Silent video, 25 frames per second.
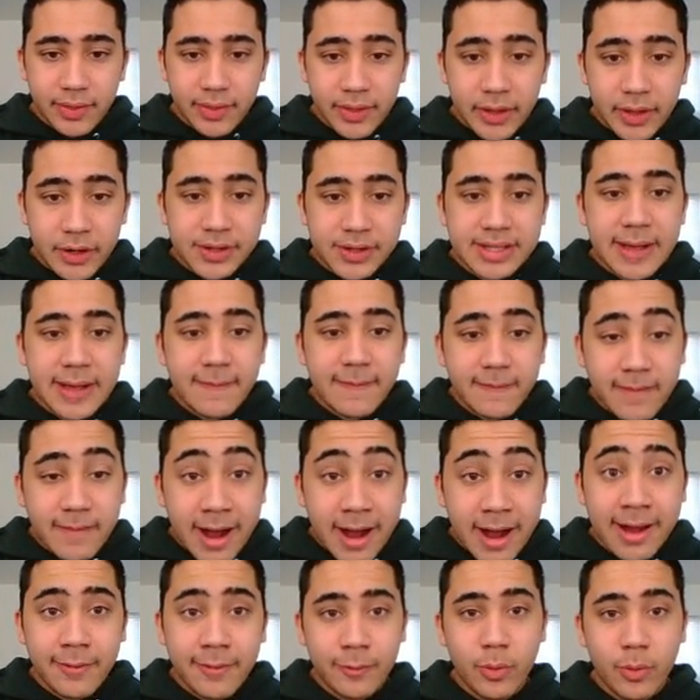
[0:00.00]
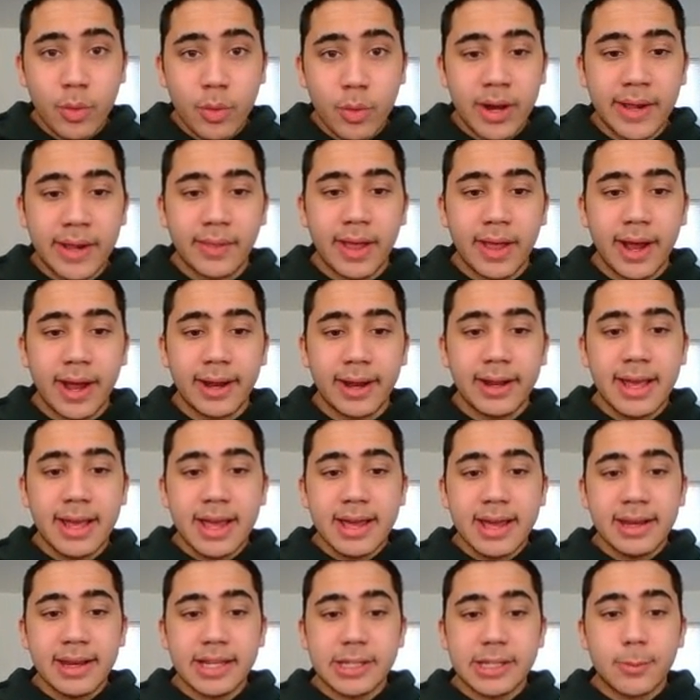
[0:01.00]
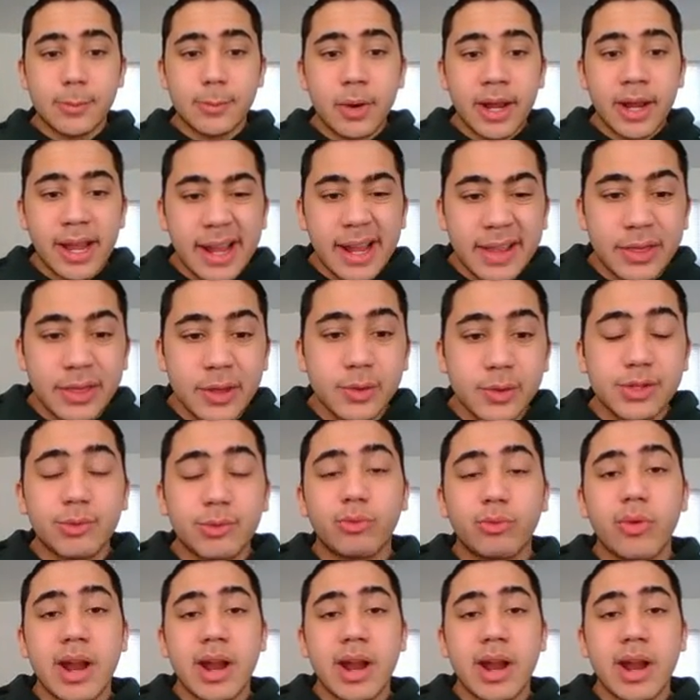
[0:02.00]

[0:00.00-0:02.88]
There's that 540 line, and it's bringing in those